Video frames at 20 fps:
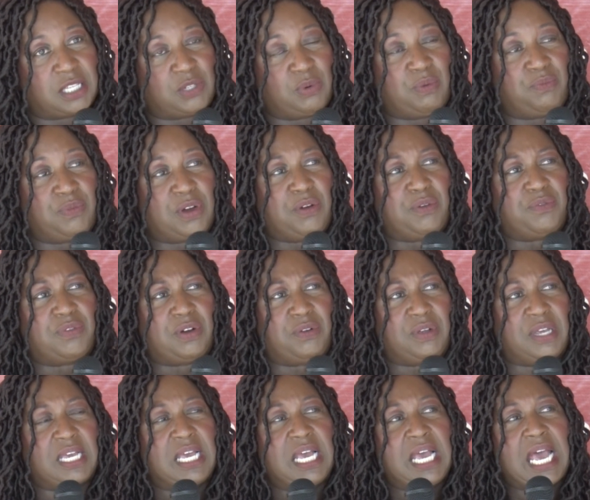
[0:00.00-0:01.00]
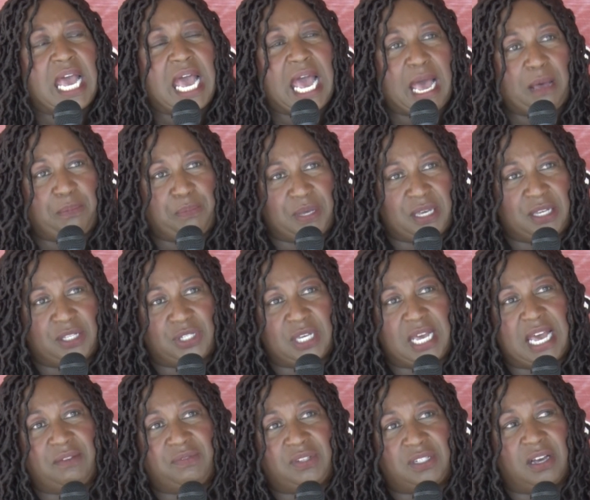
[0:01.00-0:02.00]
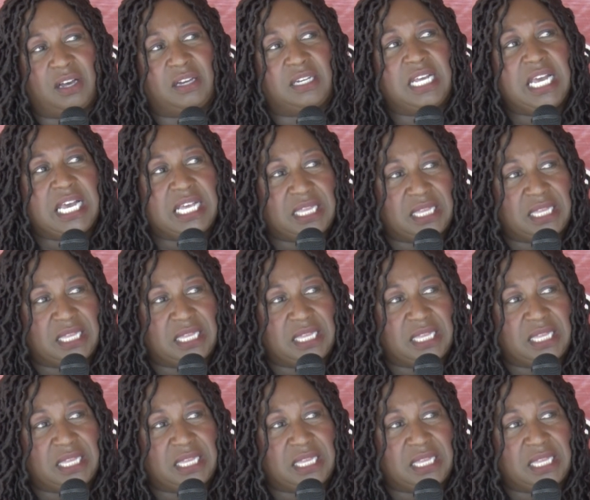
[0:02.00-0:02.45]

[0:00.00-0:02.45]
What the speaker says: So we're very, very happy to have done